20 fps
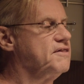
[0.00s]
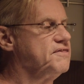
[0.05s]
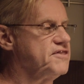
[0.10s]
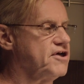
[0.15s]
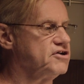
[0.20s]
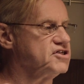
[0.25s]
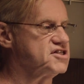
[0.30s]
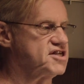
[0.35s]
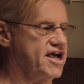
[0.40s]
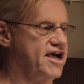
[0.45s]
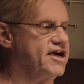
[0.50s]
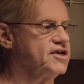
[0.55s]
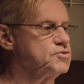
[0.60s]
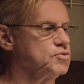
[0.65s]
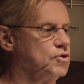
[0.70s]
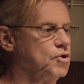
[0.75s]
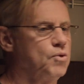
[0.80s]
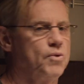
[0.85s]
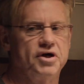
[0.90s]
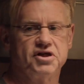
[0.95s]
those tags
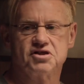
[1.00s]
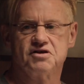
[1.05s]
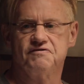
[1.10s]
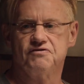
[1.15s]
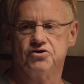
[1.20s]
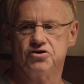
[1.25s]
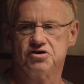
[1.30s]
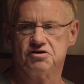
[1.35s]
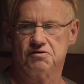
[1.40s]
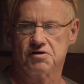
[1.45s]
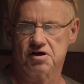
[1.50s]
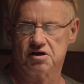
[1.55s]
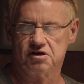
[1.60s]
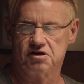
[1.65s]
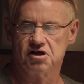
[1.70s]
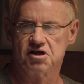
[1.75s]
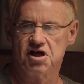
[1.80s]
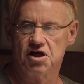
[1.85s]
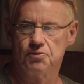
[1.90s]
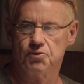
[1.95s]
will always convert
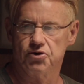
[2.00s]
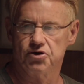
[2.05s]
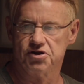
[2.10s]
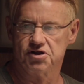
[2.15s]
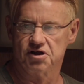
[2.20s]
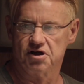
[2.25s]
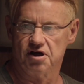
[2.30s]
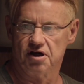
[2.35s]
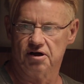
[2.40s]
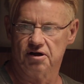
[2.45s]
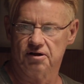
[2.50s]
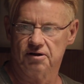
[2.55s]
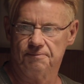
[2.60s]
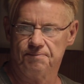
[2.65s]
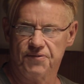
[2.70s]
to keywords again.